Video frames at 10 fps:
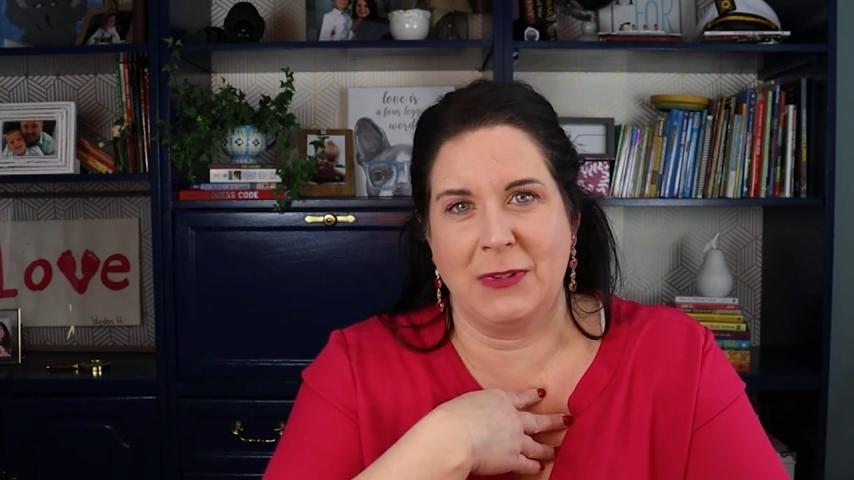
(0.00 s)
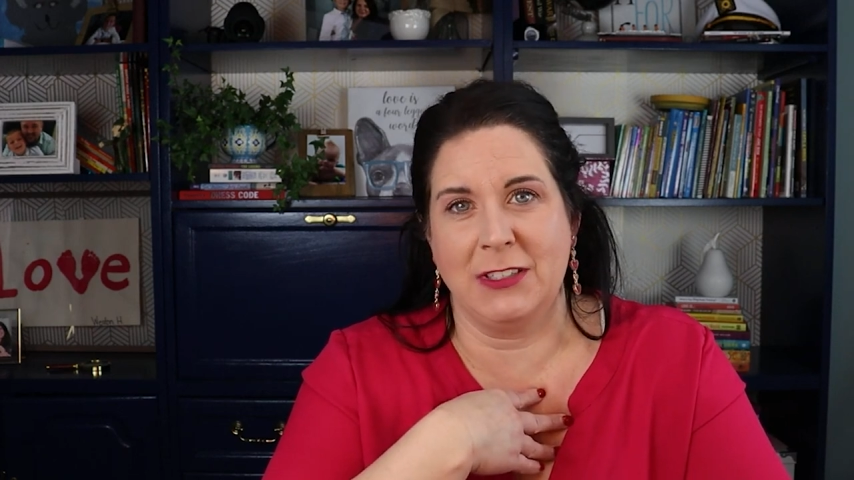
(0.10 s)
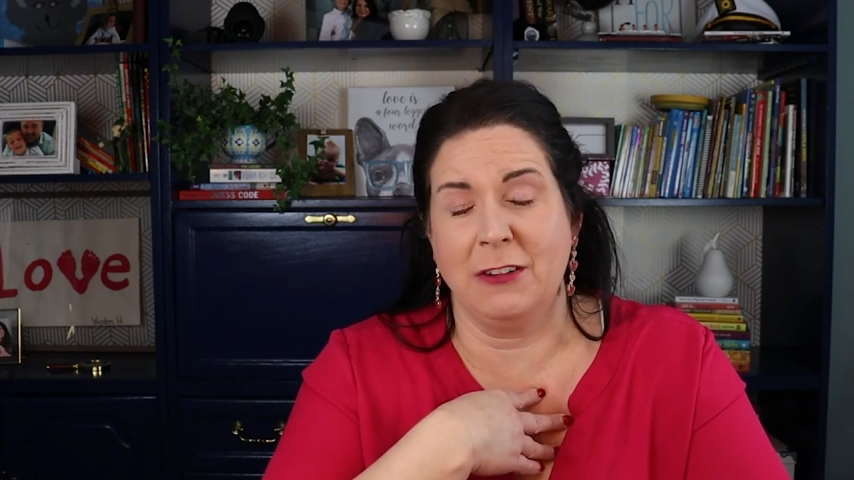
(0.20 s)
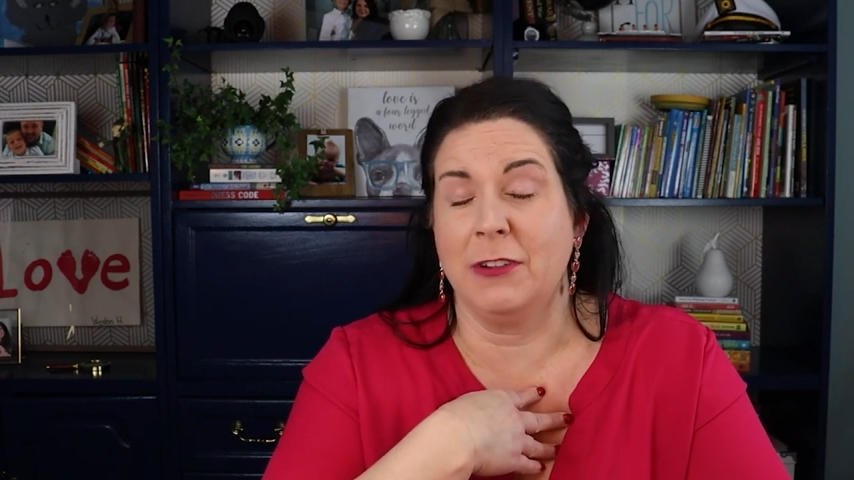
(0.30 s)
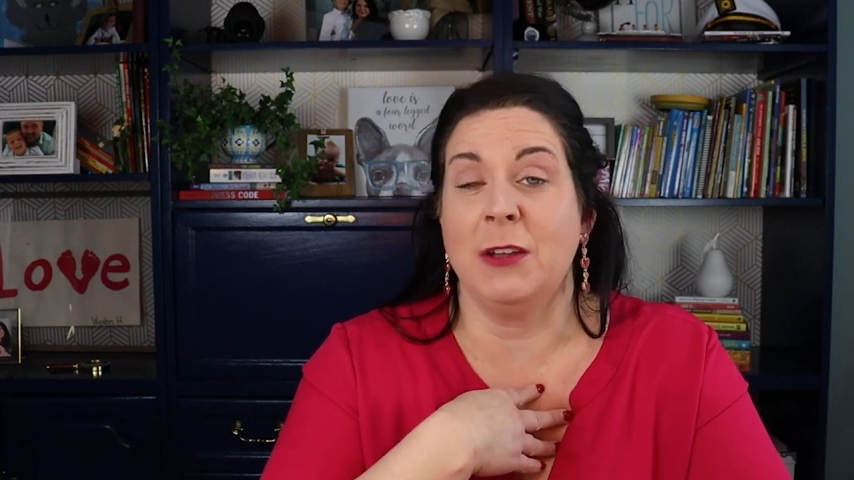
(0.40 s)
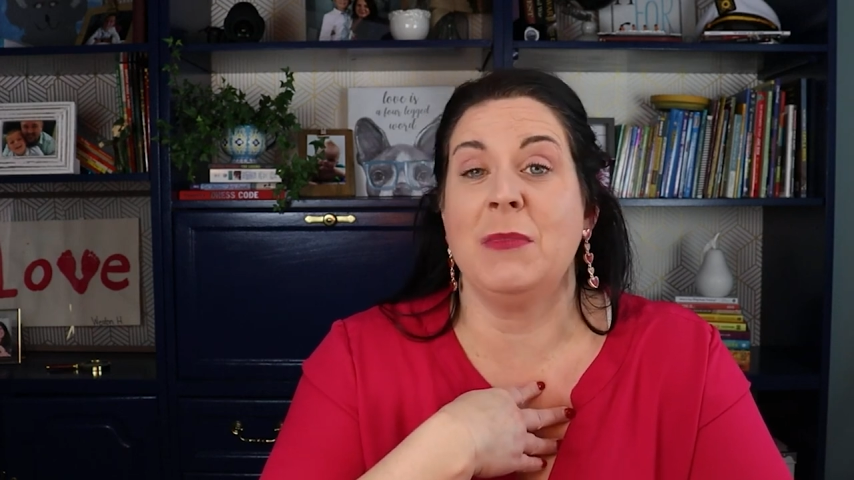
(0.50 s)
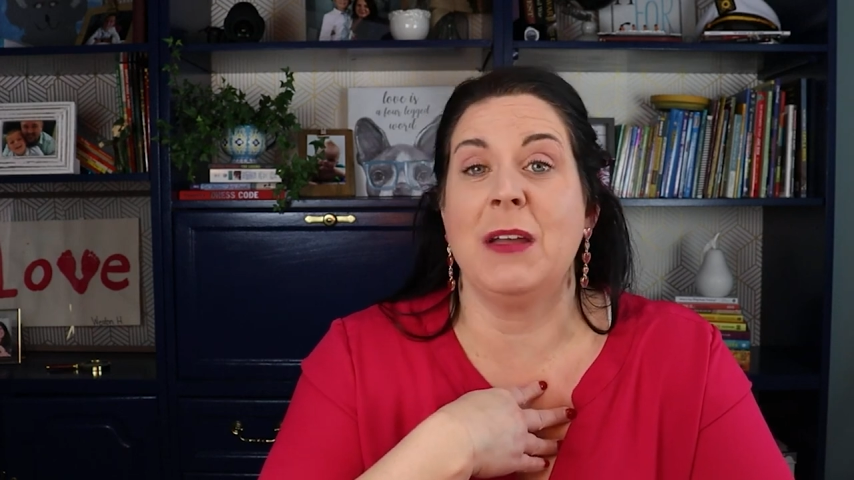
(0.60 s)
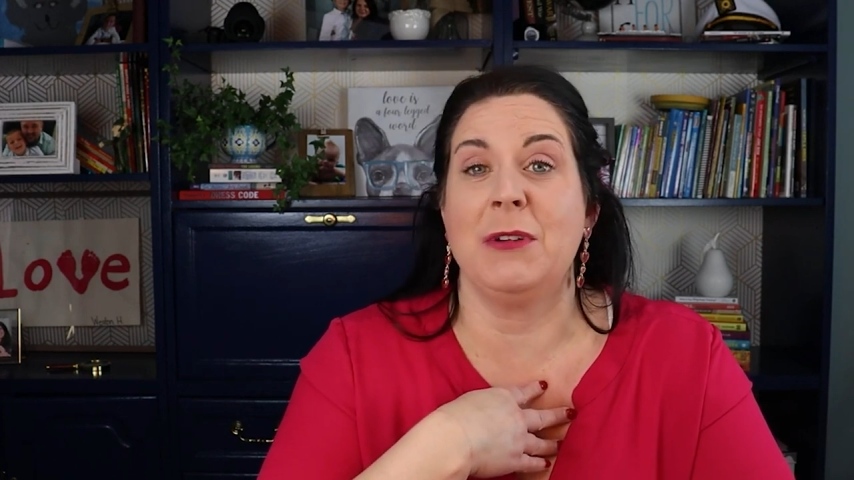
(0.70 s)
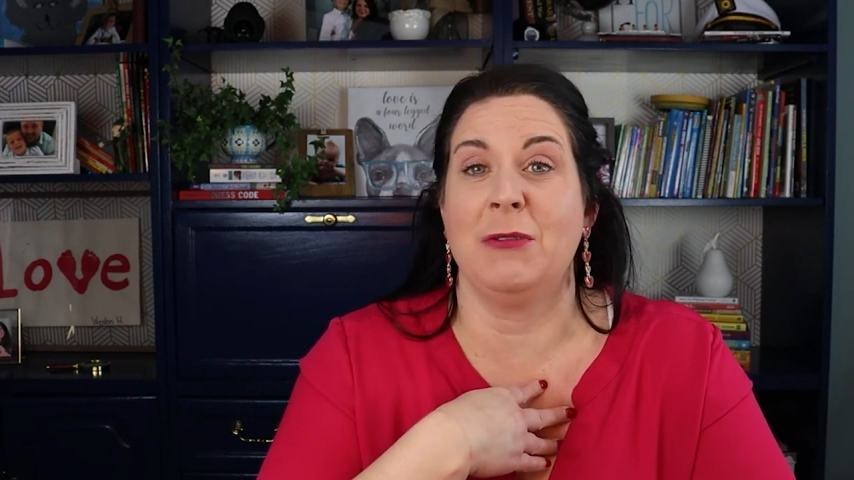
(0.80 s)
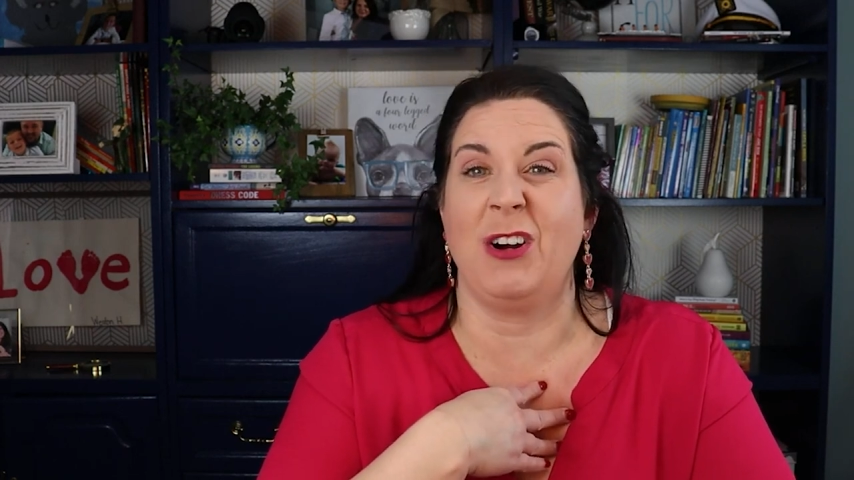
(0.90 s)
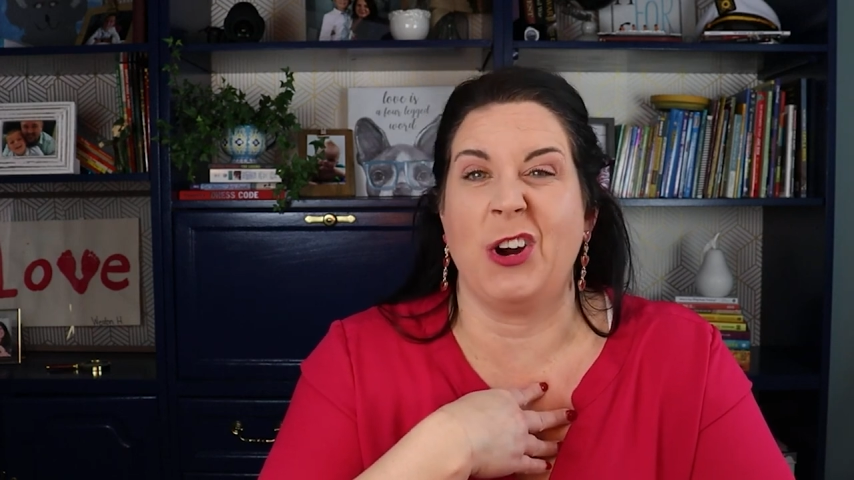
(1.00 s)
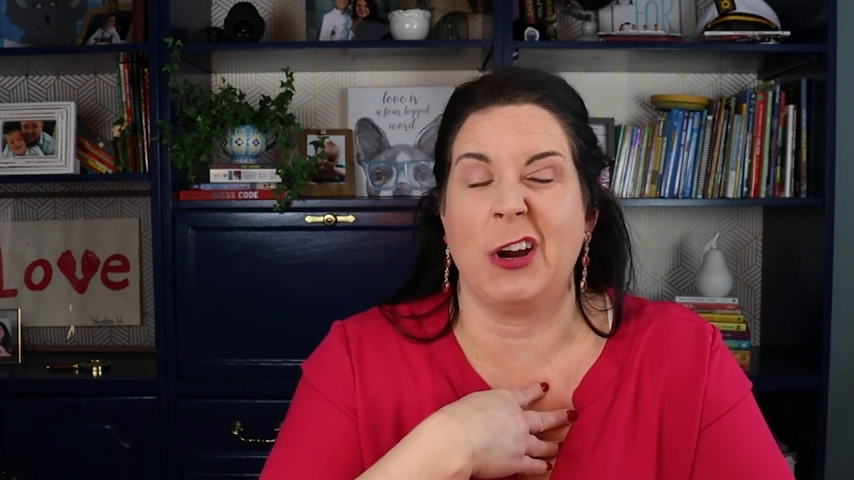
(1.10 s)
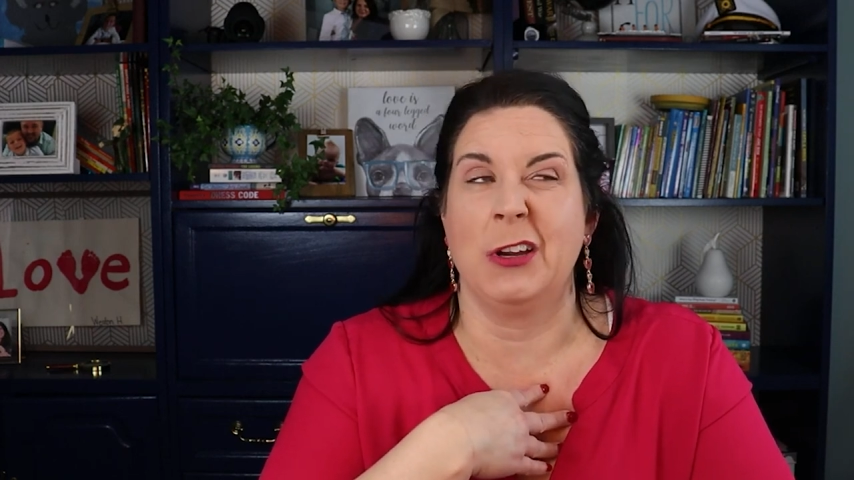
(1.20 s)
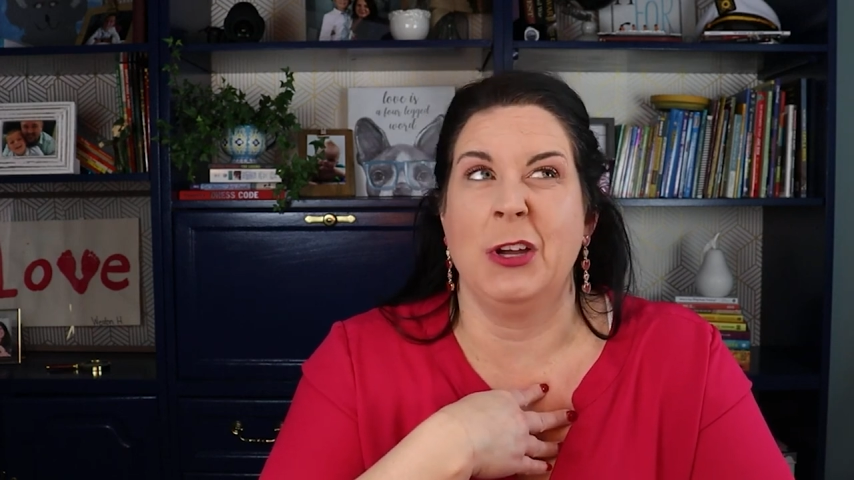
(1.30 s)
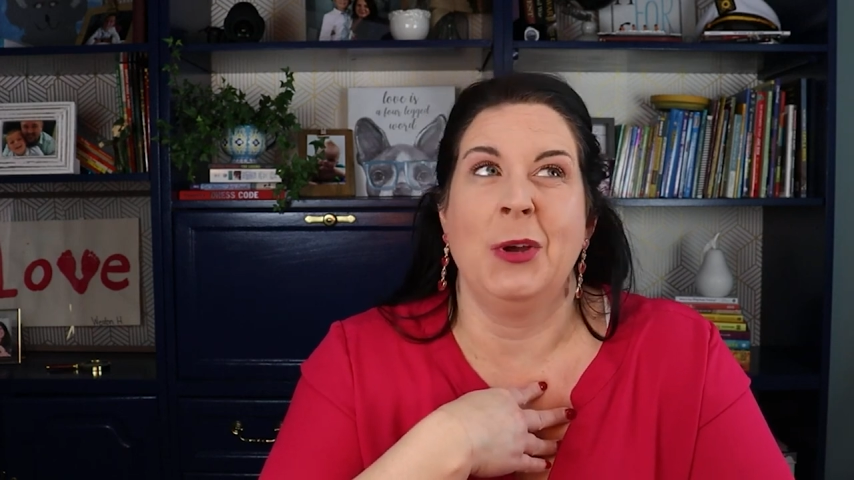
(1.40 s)
myself. And maybe you
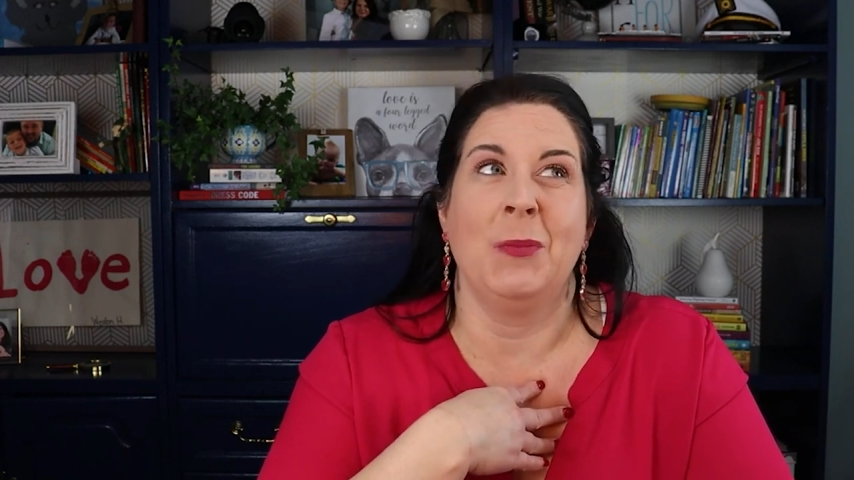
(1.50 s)
are.